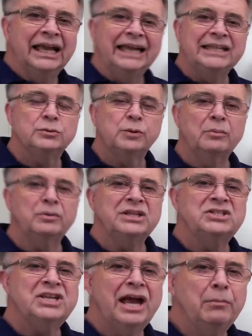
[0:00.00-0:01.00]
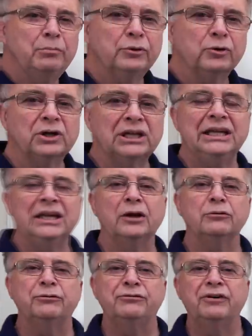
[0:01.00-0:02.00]
It's when we temporarily
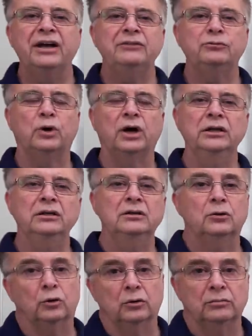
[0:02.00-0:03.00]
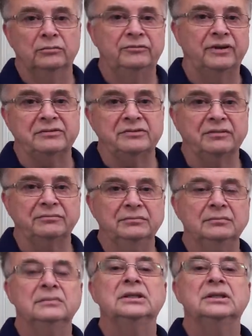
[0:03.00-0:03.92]
go 5-1 or 5-7